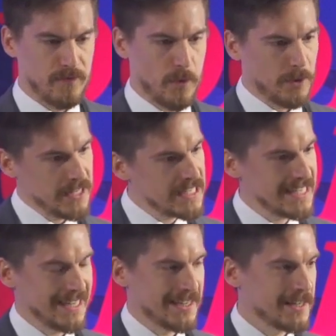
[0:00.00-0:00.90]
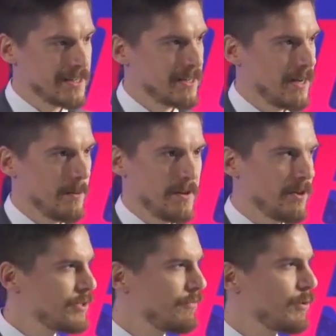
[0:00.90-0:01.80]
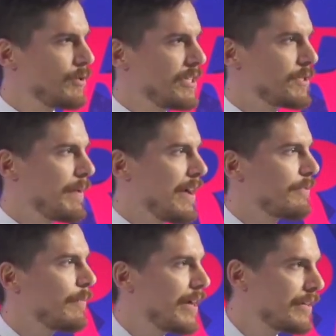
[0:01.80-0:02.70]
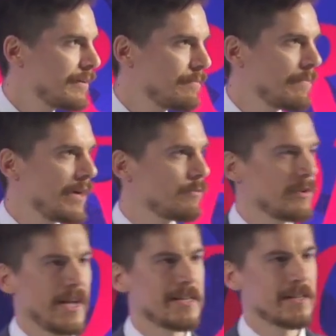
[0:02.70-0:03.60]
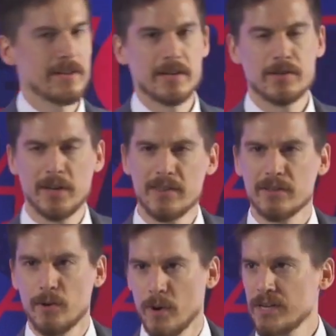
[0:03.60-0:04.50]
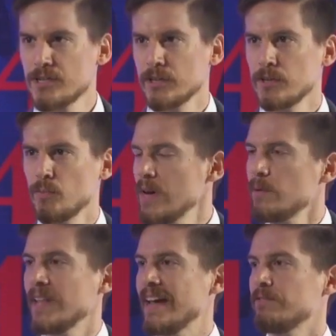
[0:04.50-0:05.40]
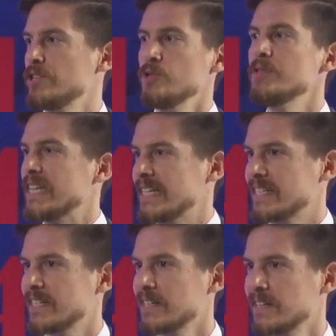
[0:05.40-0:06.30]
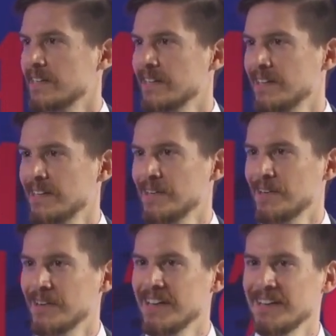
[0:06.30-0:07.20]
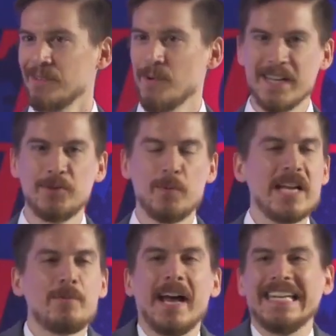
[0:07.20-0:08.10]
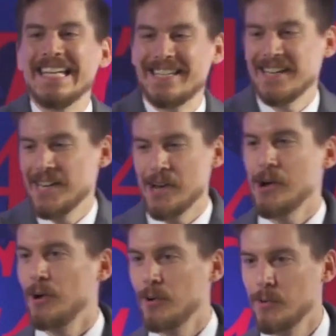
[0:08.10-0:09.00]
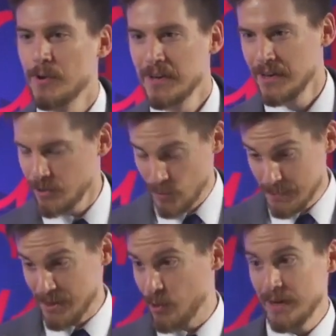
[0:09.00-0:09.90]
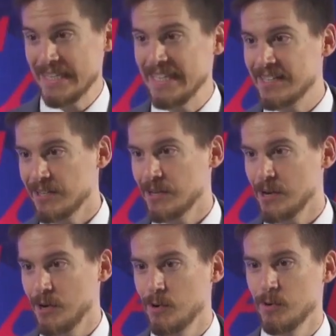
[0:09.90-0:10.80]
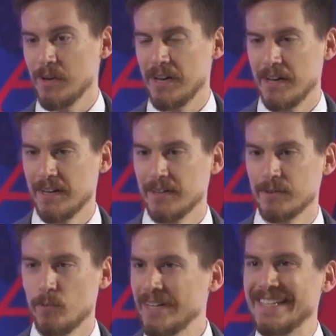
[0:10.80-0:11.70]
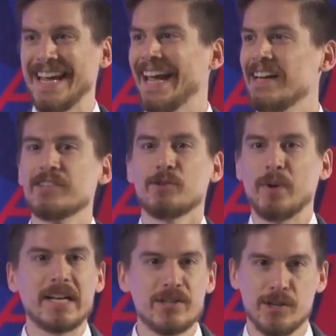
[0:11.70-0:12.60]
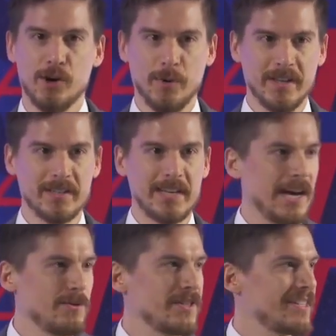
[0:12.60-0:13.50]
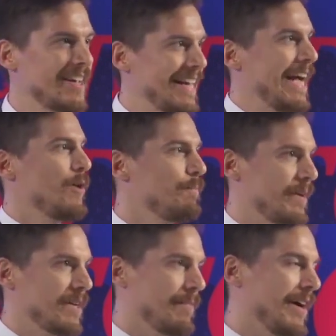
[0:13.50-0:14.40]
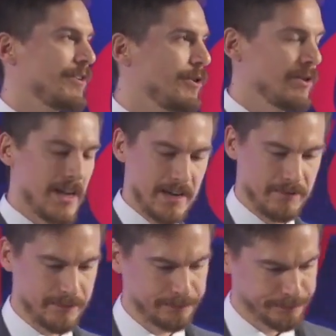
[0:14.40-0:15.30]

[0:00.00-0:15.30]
For instance, and those of you who teach math might relate to this, you get the question, when will I ever use this, right? When do I need to know? When am I going to need to know what a tangent ratio is? How is this going to help me in my adult life?